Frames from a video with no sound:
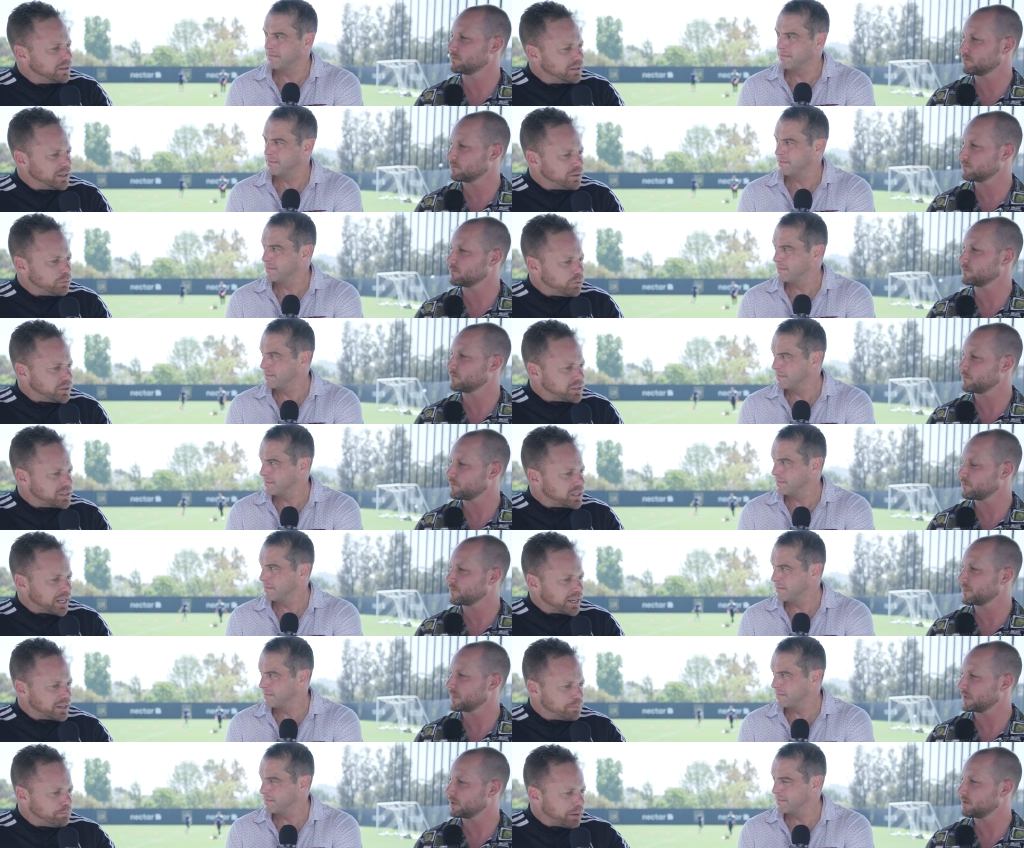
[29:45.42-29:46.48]
Speaker 1: It was
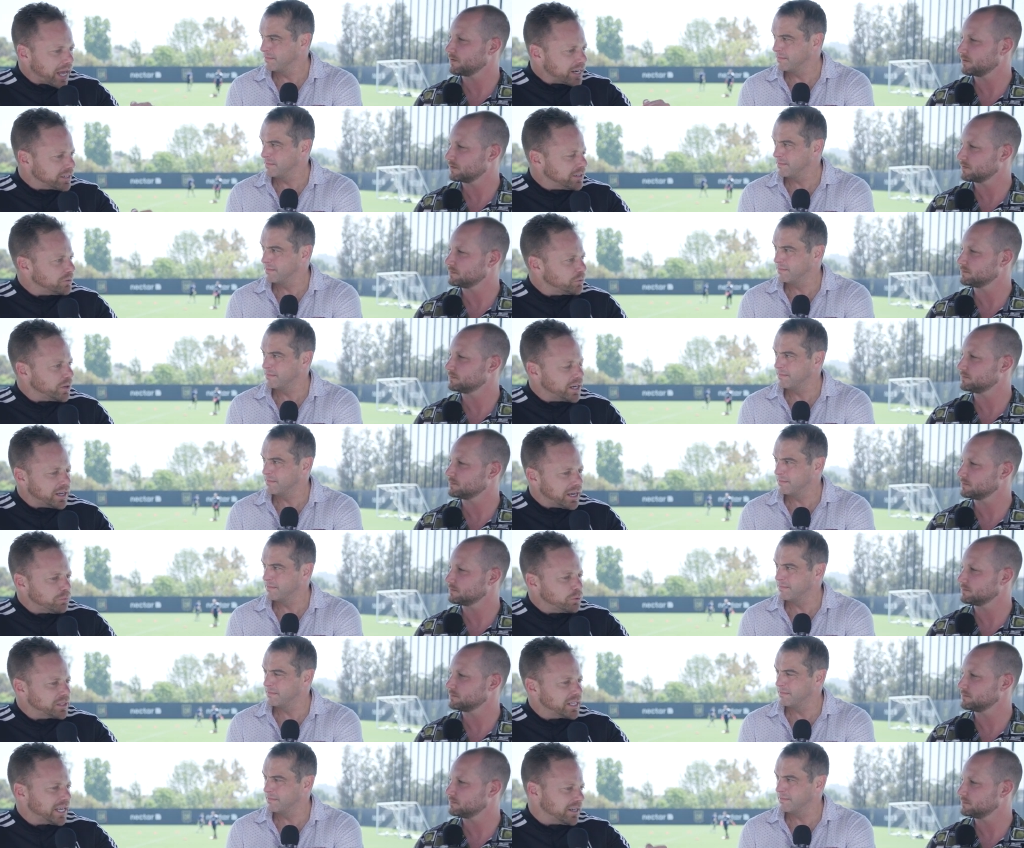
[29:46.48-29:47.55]
like black on white. I
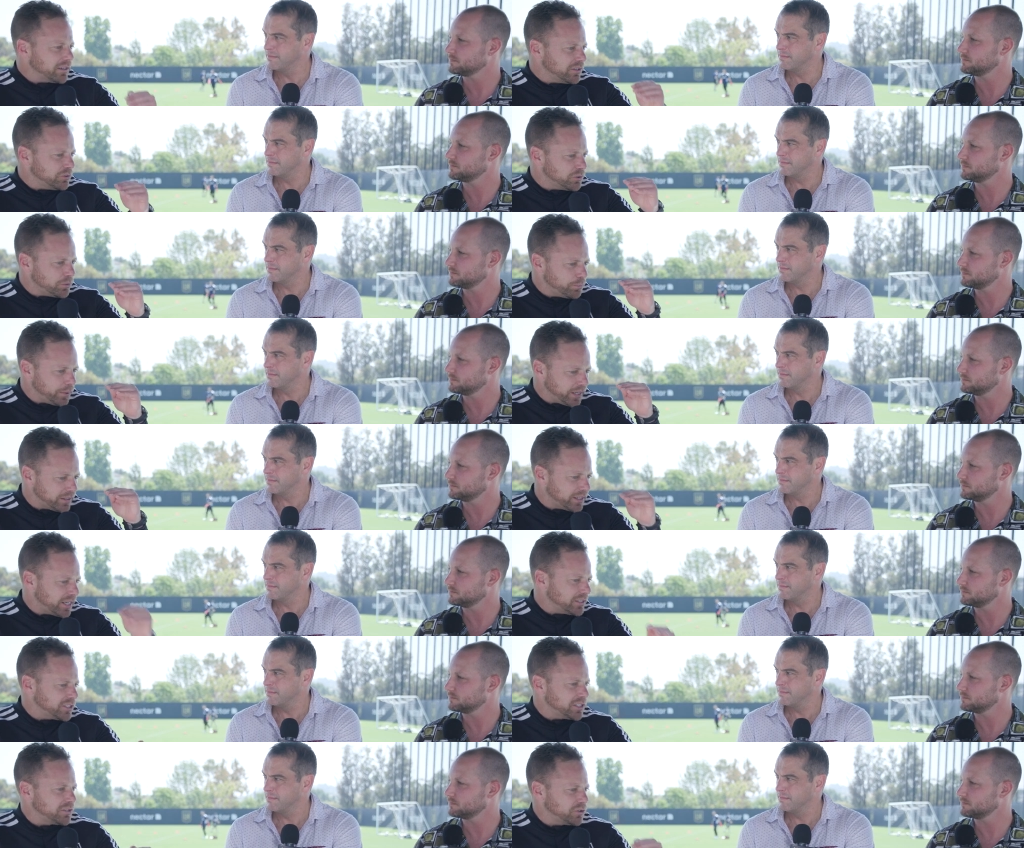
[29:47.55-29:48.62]
would like you to pay
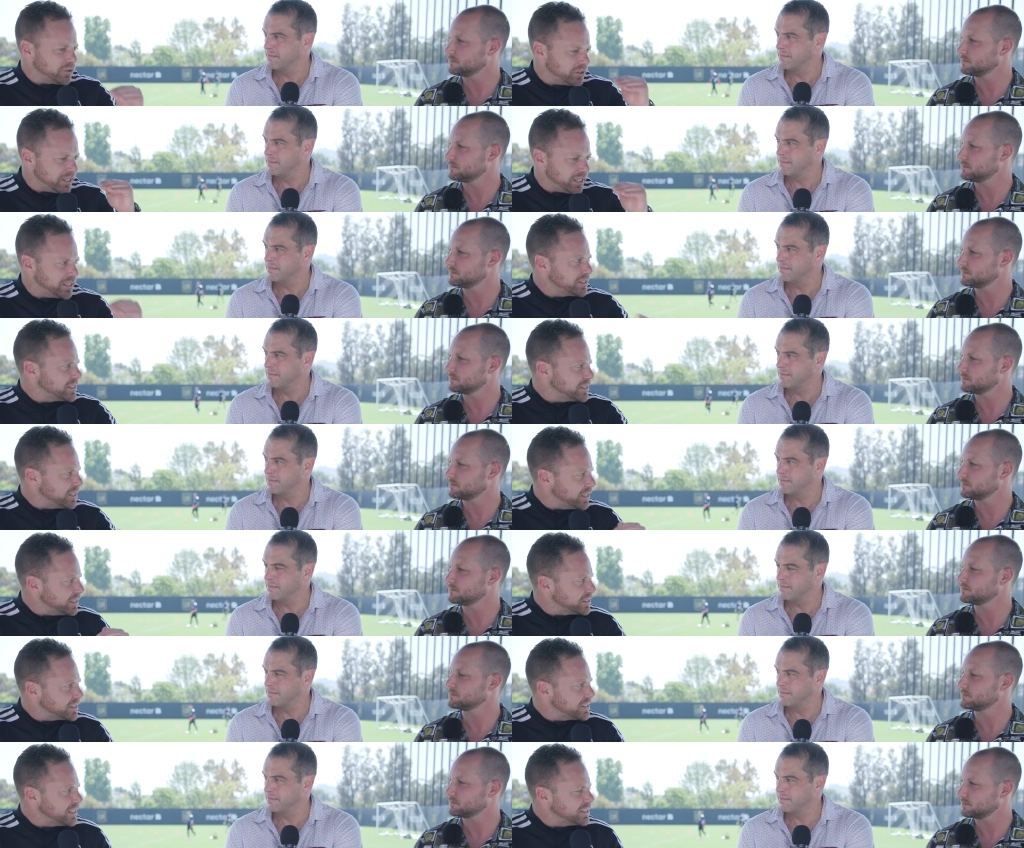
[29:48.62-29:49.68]
attention to this,
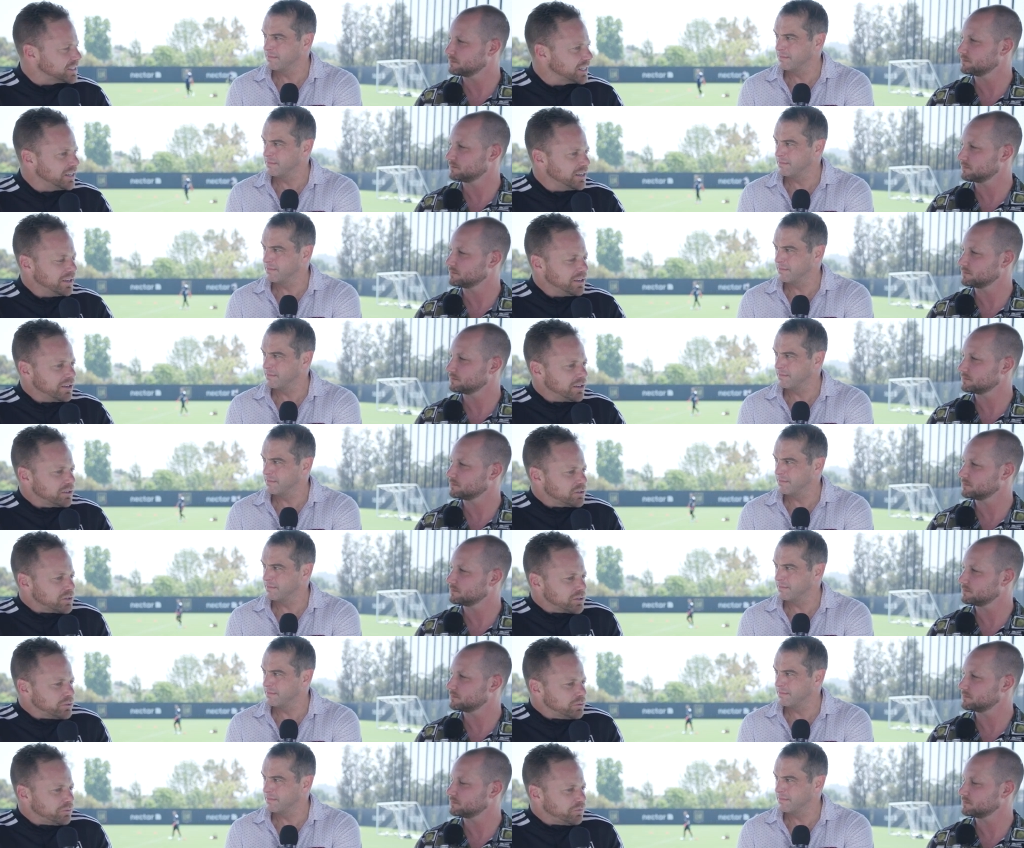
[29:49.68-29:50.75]
this, this.
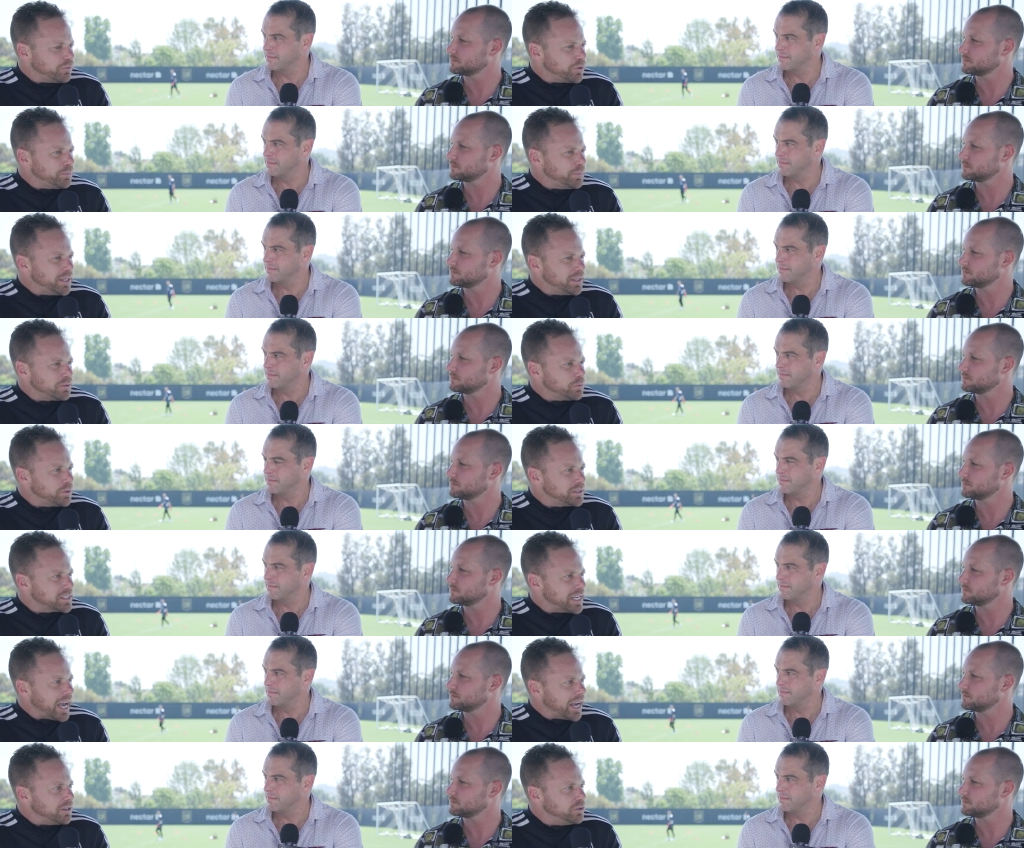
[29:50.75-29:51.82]
So for me, it
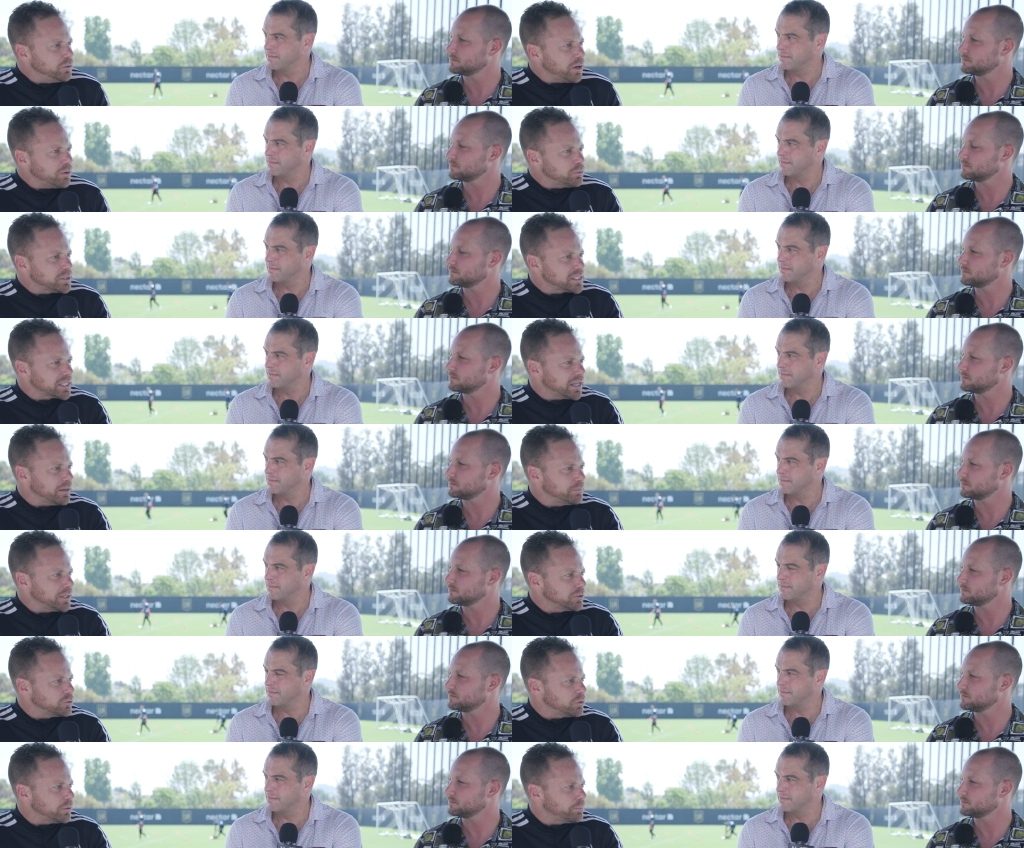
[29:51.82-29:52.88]
was, I knew I was
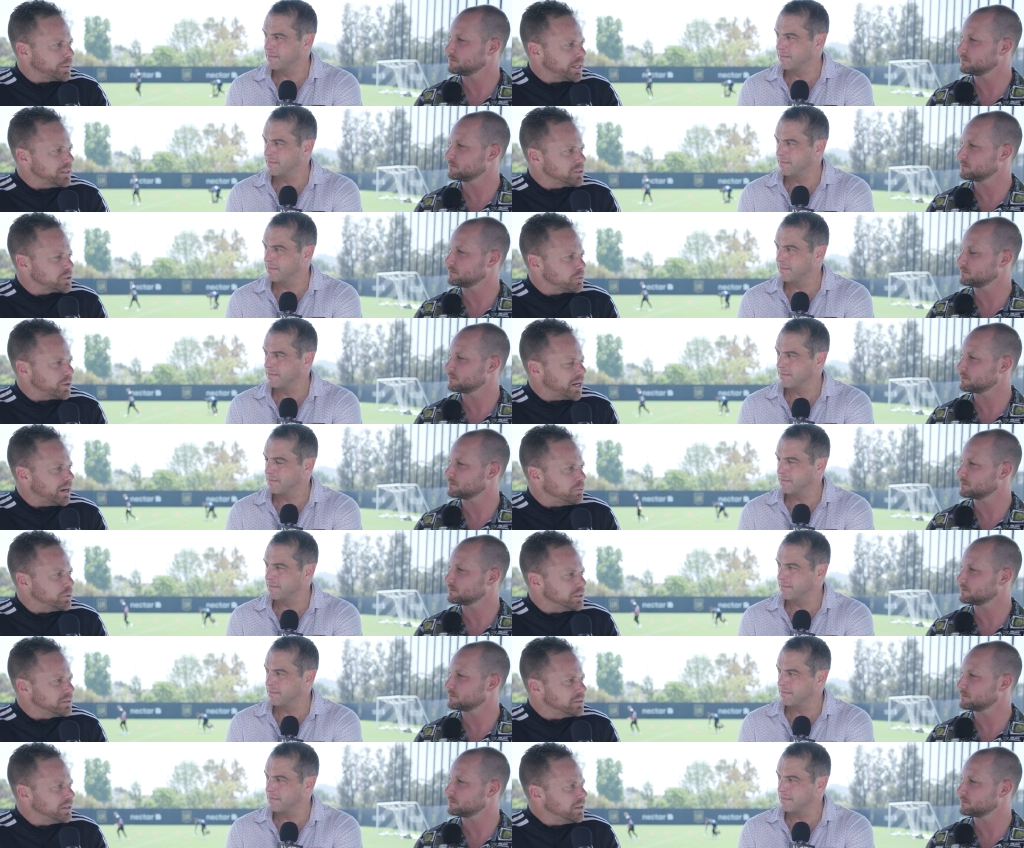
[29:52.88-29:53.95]
coming to a place where I
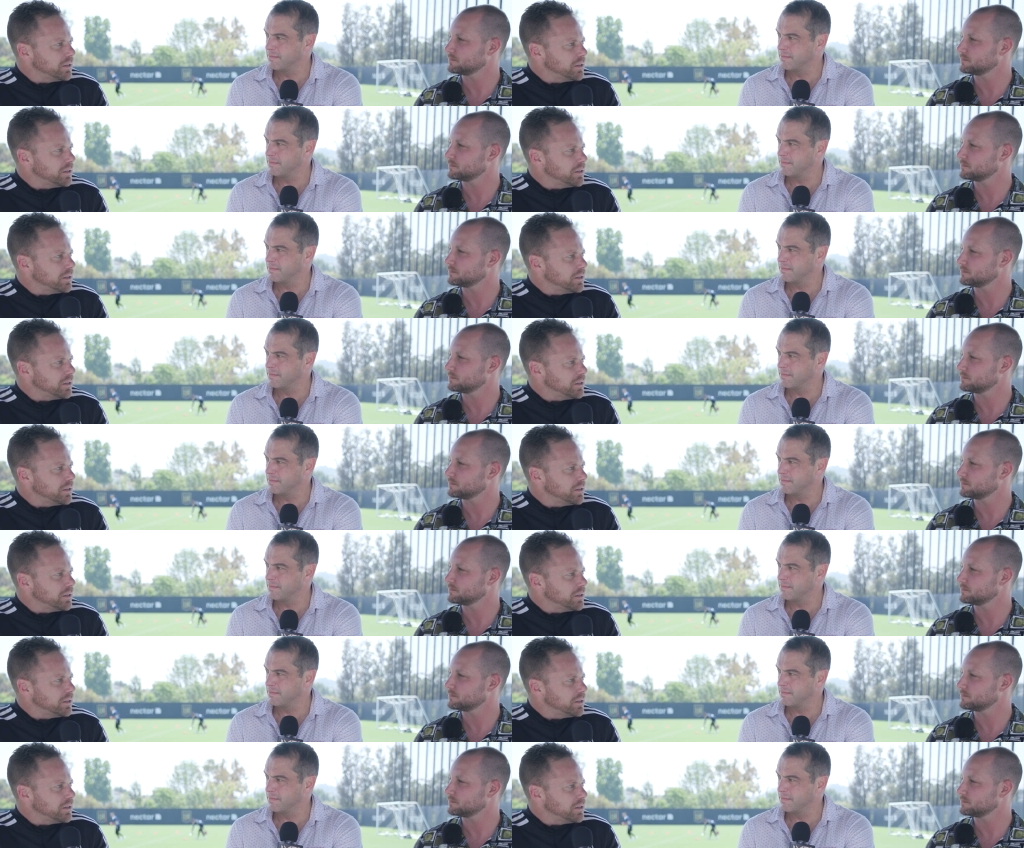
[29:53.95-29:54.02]
would